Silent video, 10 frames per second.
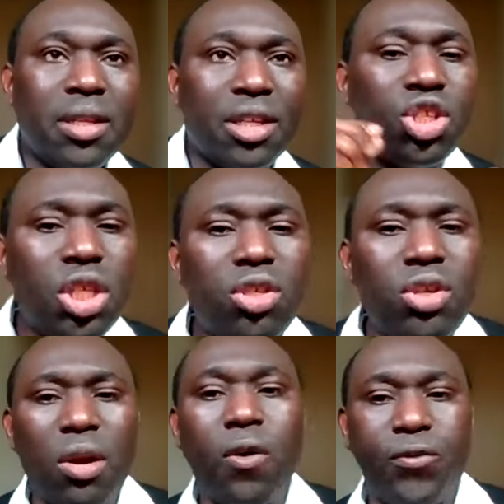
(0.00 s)
the
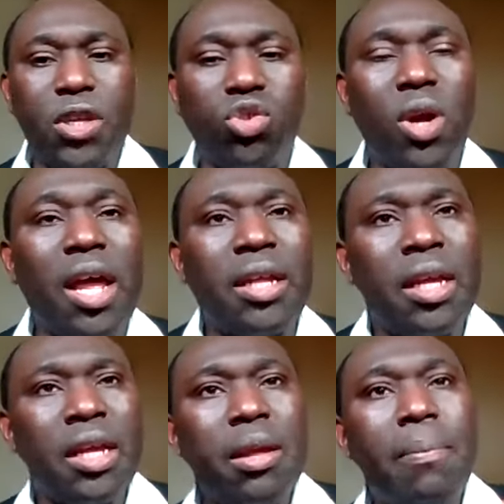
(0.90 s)
children of Israel,
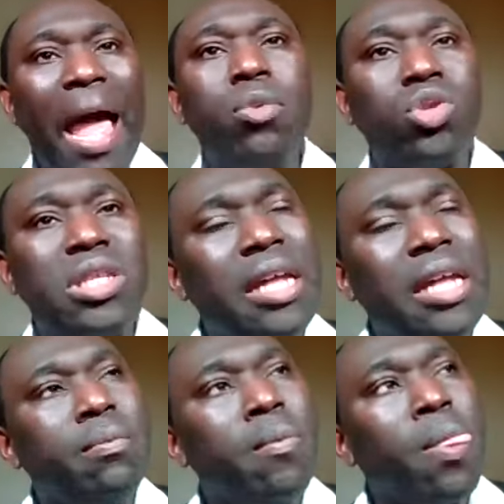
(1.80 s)
the Bible
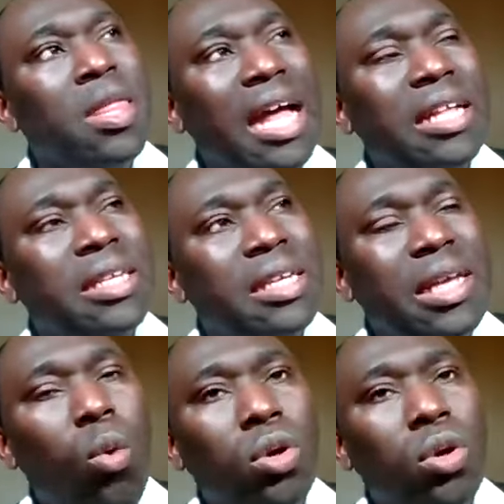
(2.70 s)
said that there